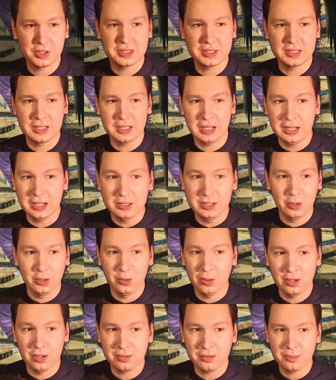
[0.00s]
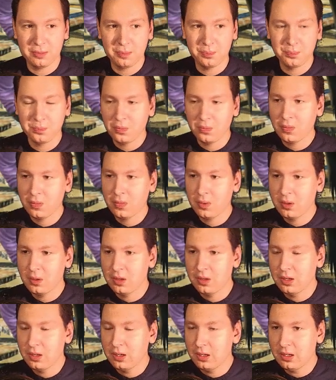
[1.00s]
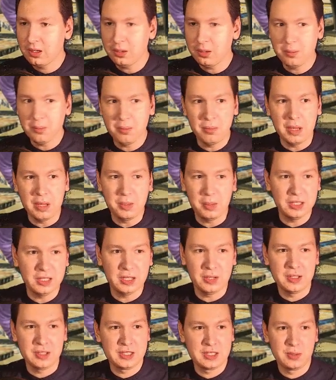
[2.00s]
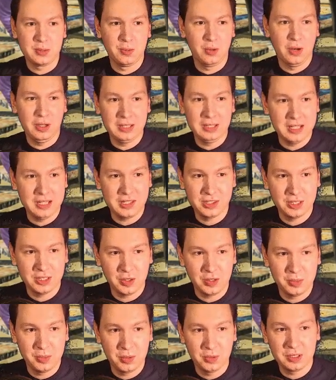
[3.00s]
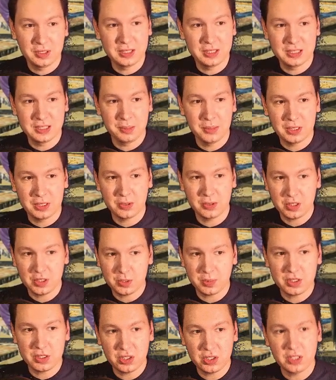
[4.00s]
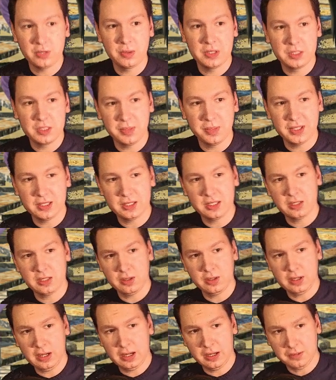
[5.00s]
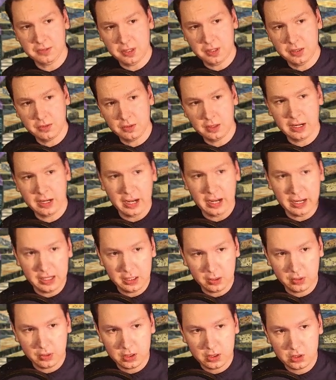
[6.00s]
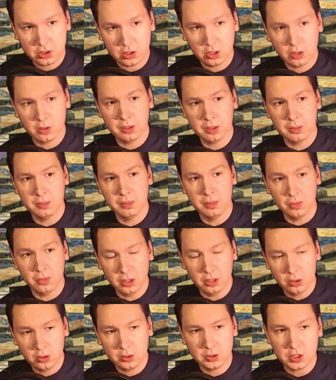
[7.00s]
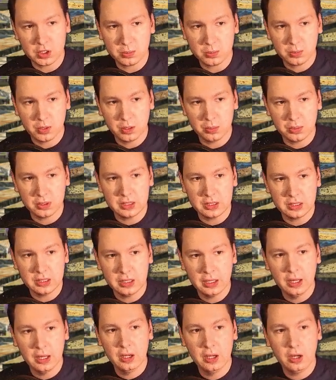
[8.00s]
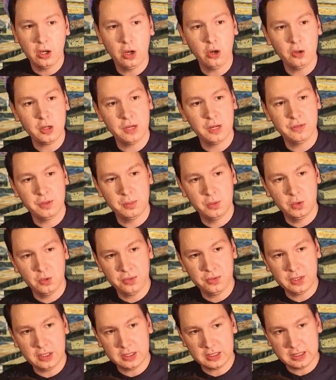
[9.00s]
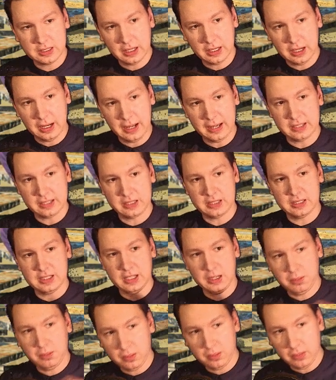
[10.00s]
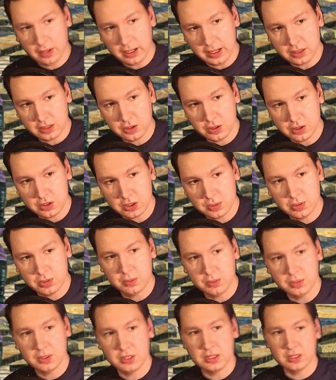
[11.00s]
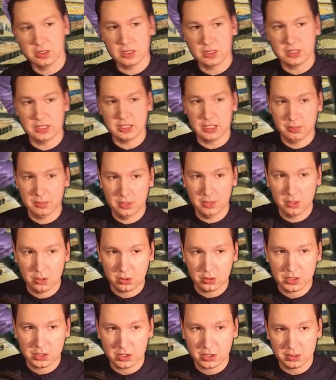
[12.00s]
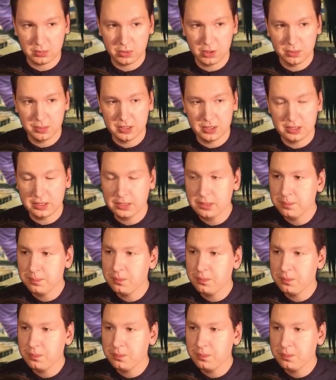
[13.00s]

that I know of. Maybe there is one legendary move that is a mid crush, but generally speaking you have either a high crush or a low crush property, or you have a move that has some high crushing properties or some low crushing properties.